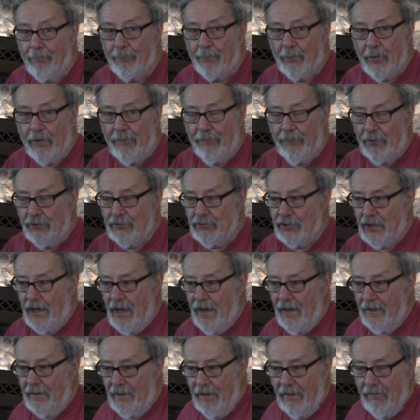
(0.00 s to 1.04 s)
Perfect
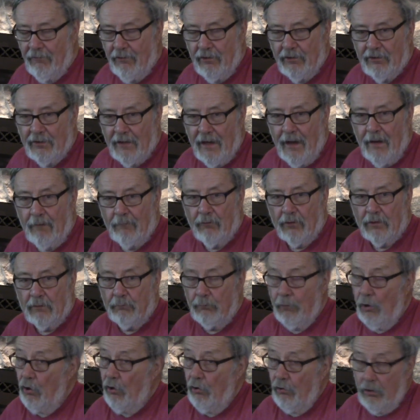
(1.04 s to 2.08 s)
shot every time with
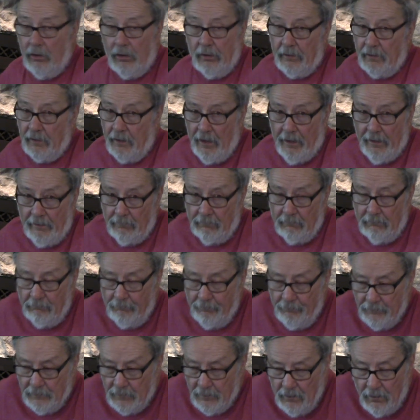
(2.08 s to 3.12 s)
bow or gun.
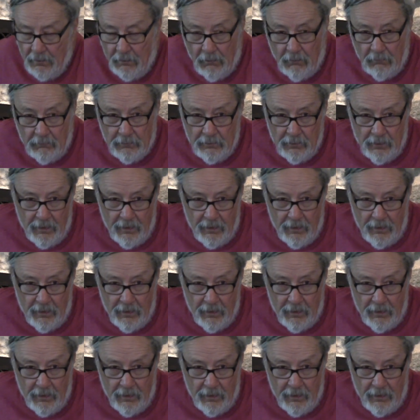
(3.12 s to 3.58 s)
You know, you